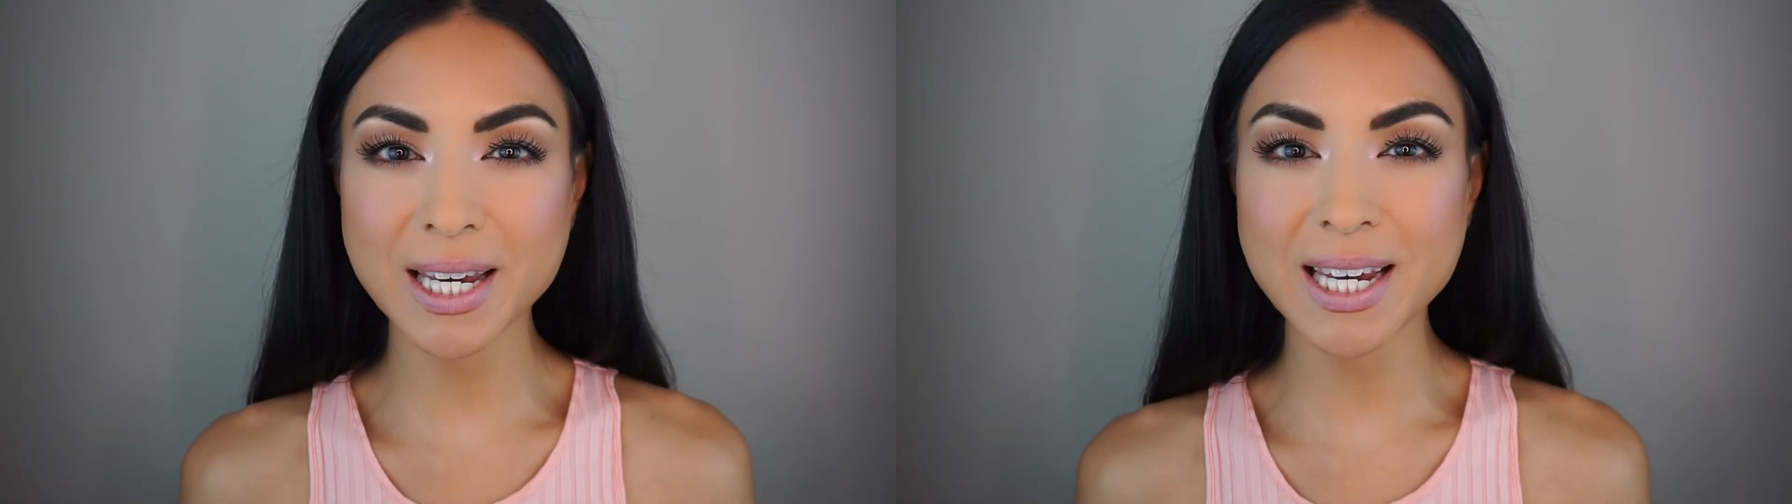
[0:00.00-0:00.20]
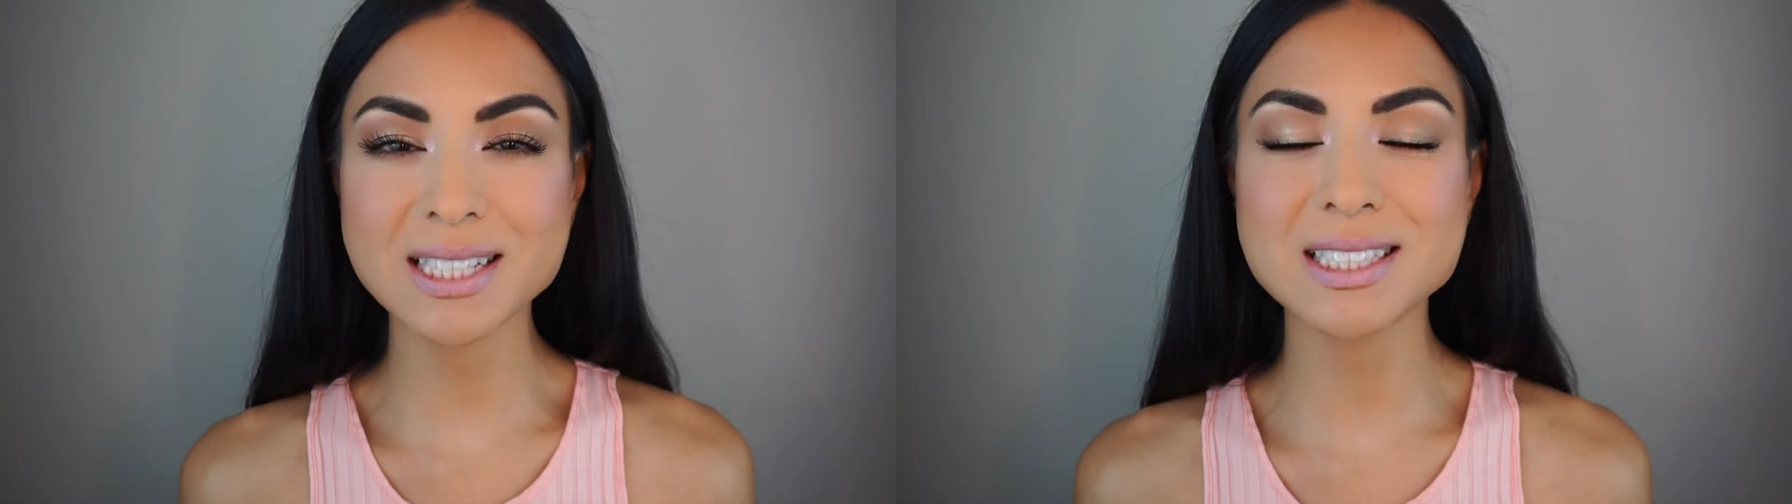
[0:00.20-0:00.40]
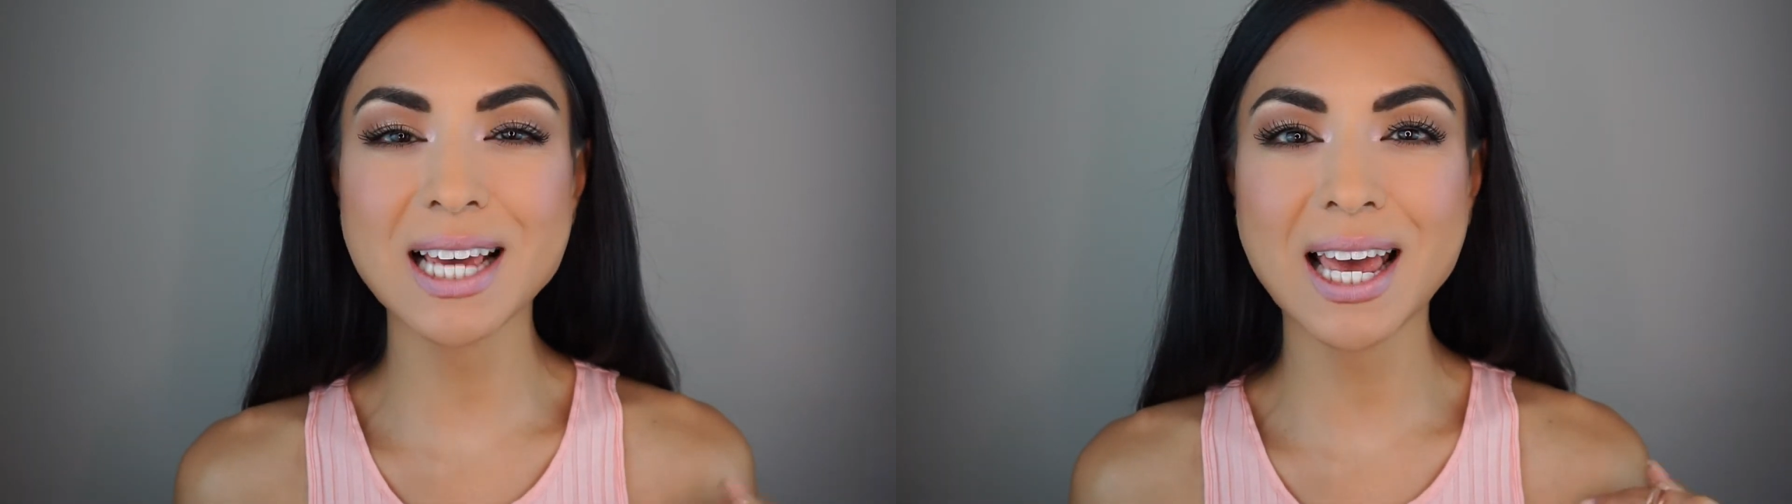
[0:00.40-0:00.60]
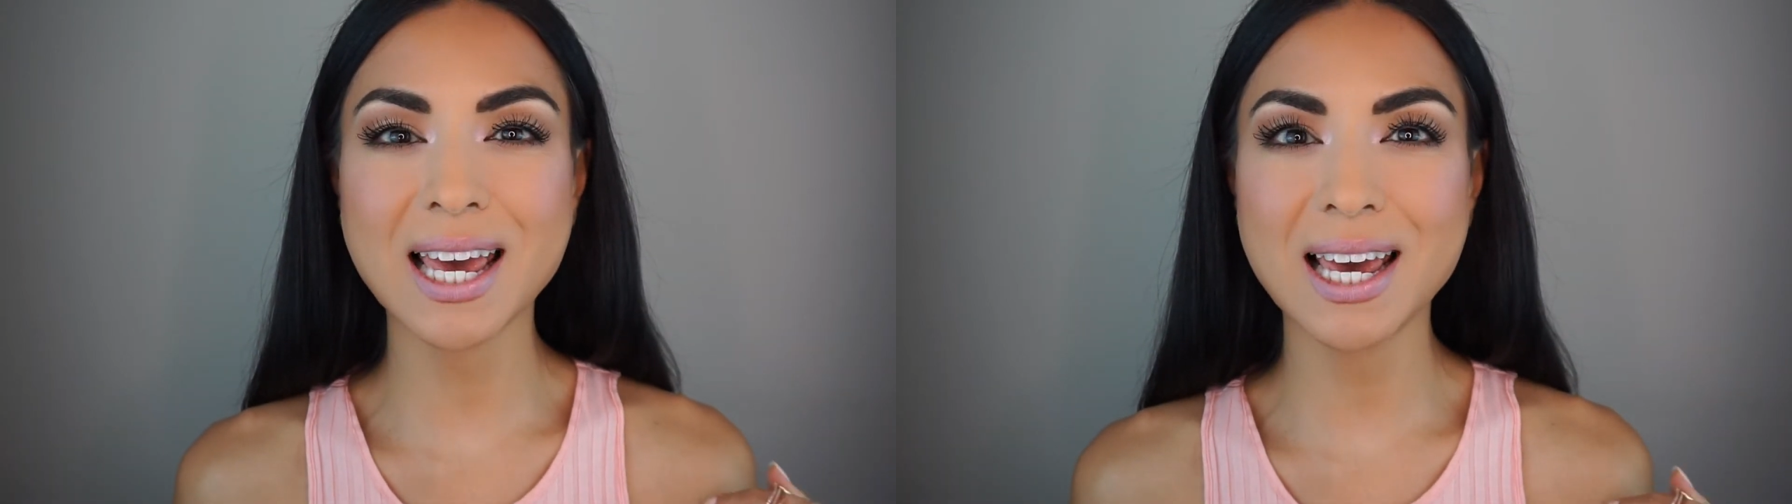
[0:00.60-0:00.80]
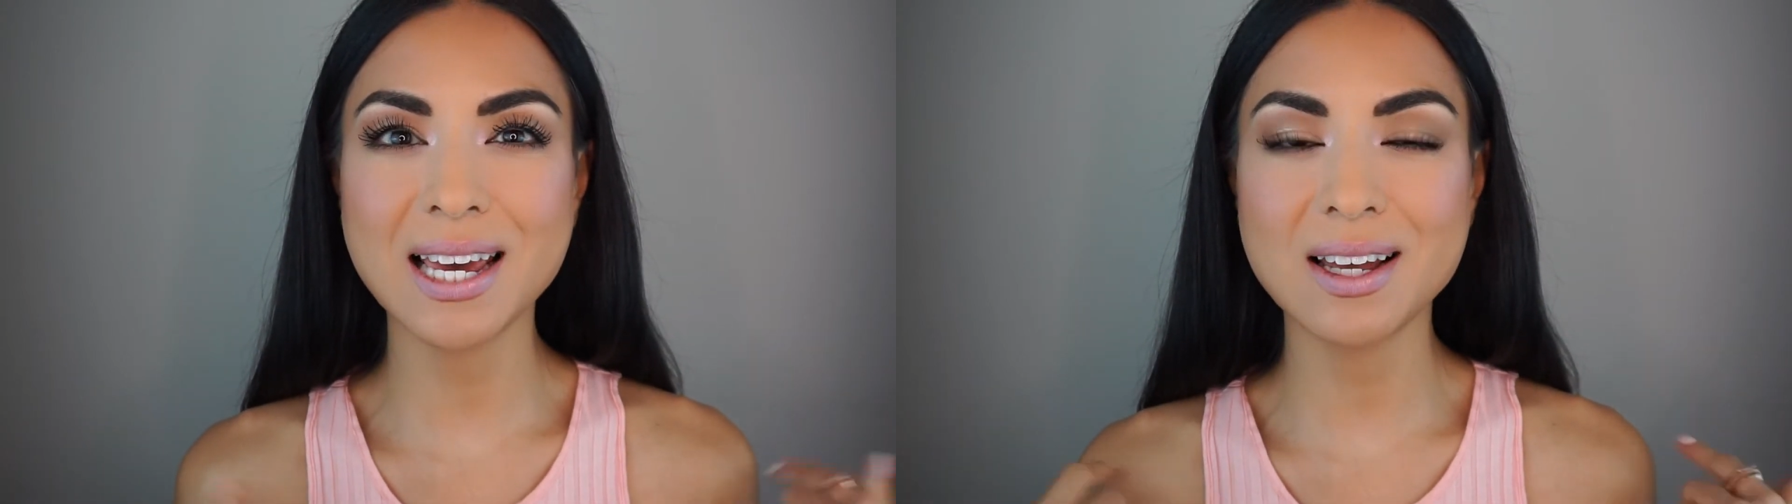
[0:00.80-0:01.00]
it.
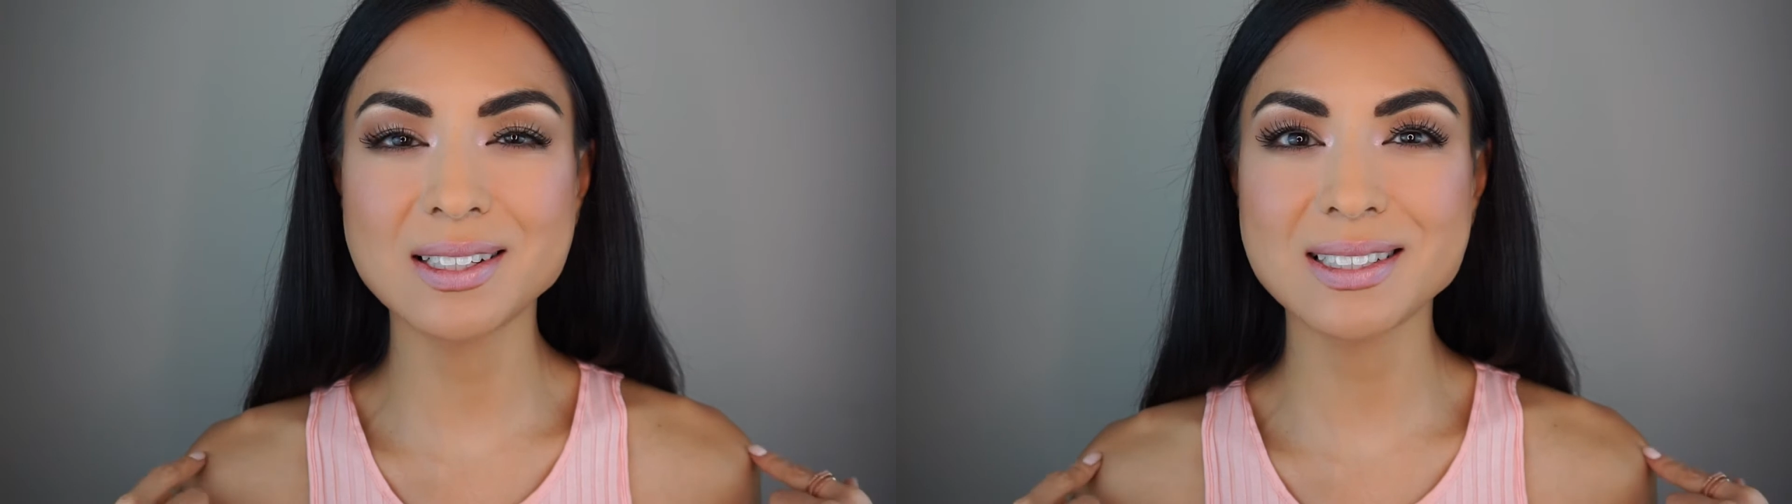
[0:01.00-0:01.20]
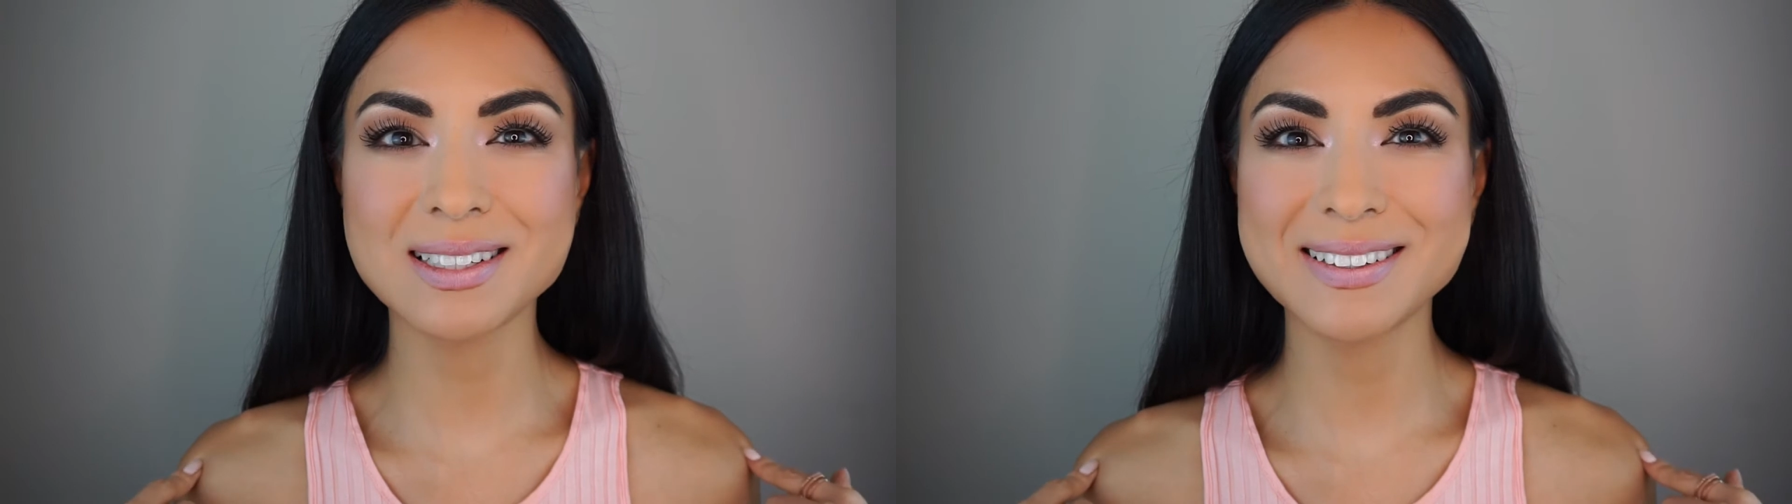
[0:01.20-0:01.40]
And